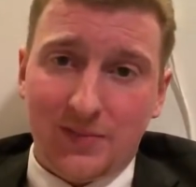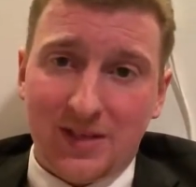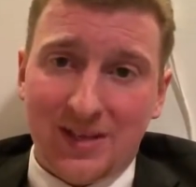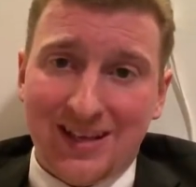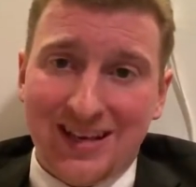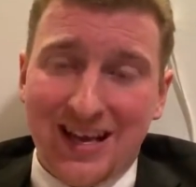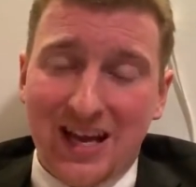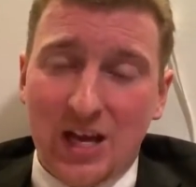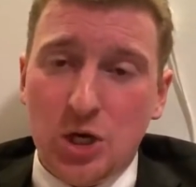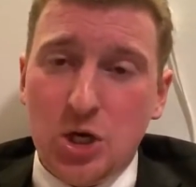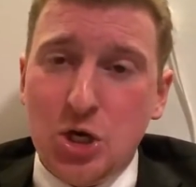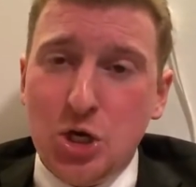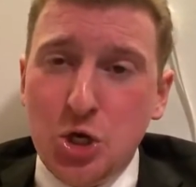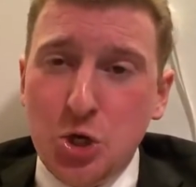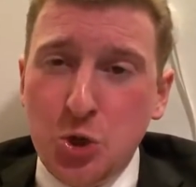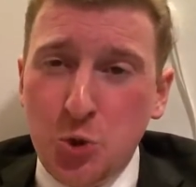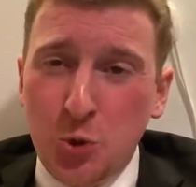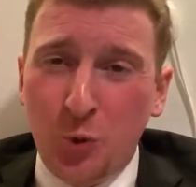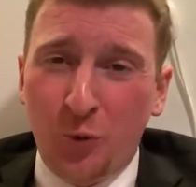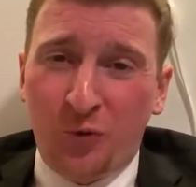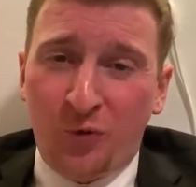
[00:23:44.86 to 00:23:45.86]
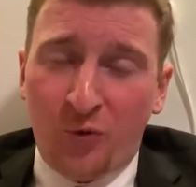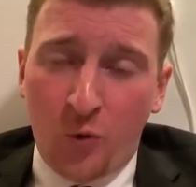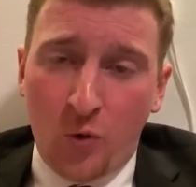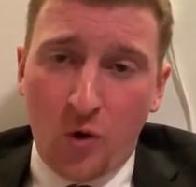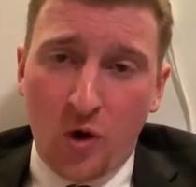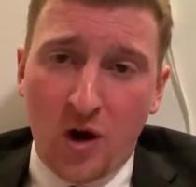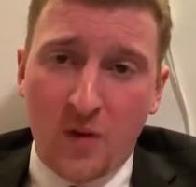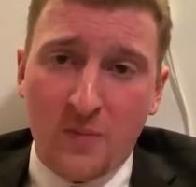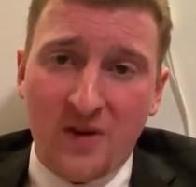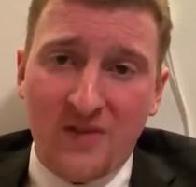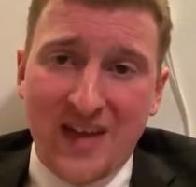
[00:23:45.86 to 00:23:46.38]
A, a new
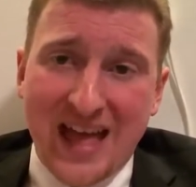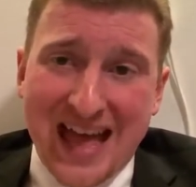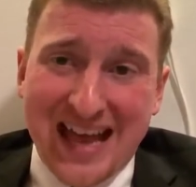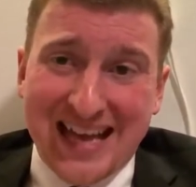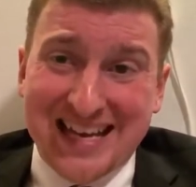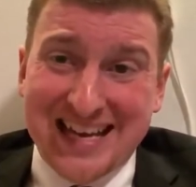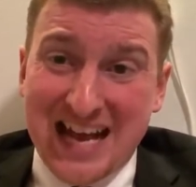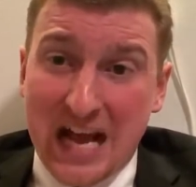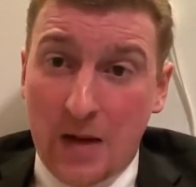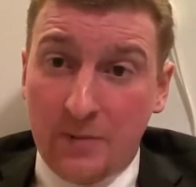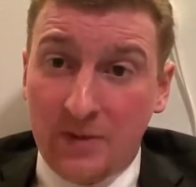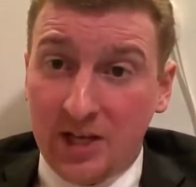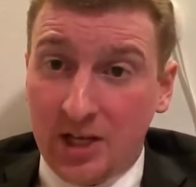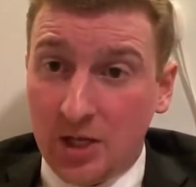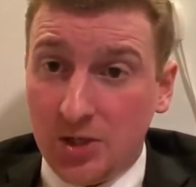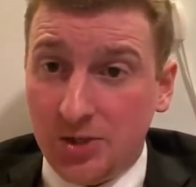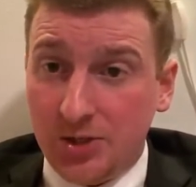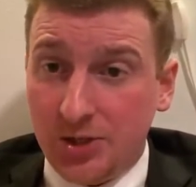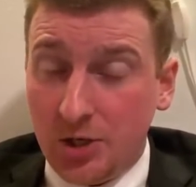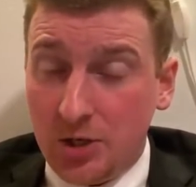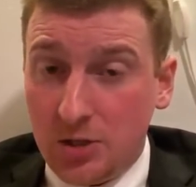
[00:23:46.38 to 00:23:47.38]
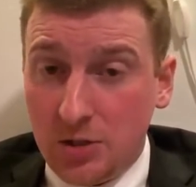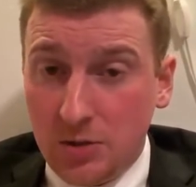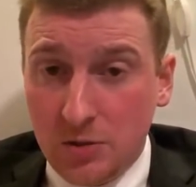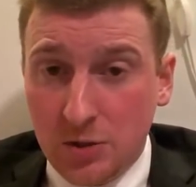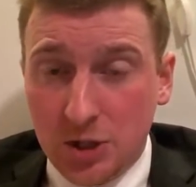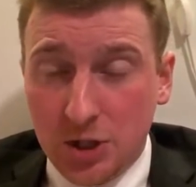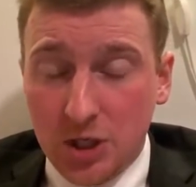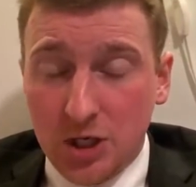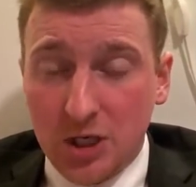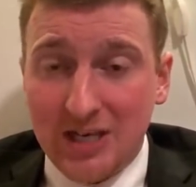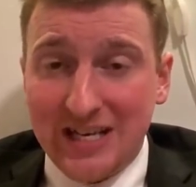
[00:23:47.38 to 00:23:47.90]
form of economic
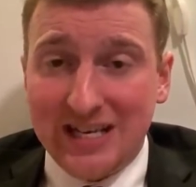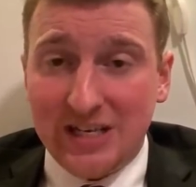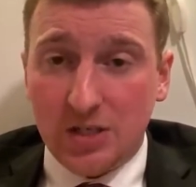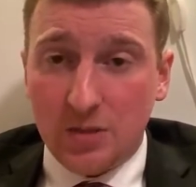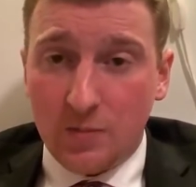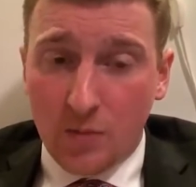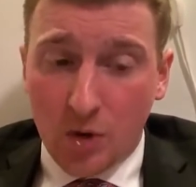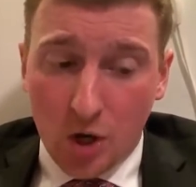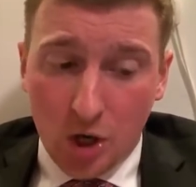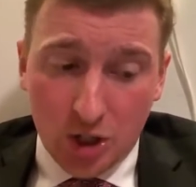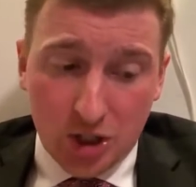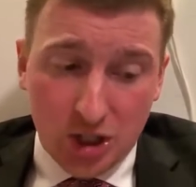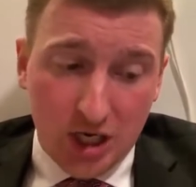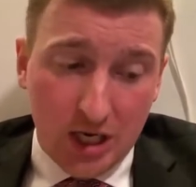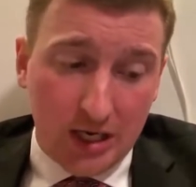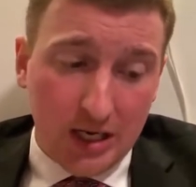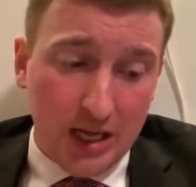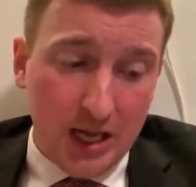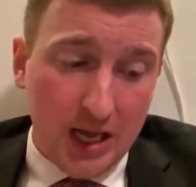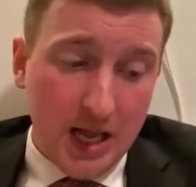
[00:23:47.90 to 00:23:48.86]
institution is emerging.